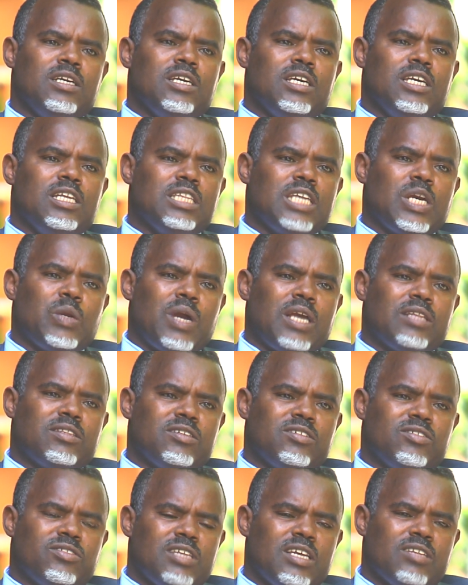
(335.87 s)
in the
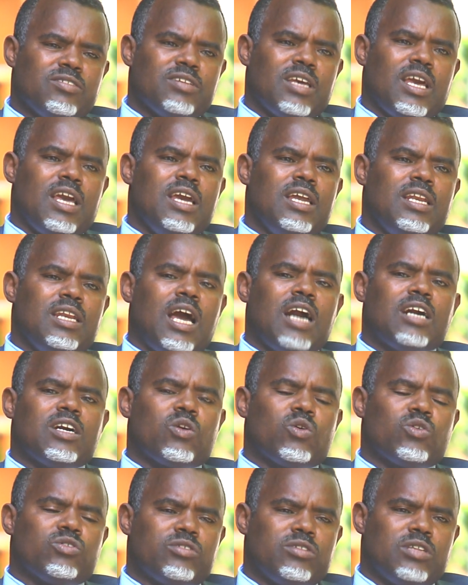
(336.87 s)
United States and
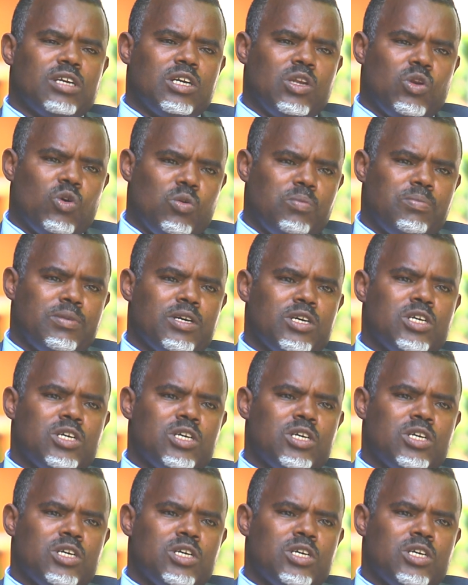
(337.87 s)
across the globe.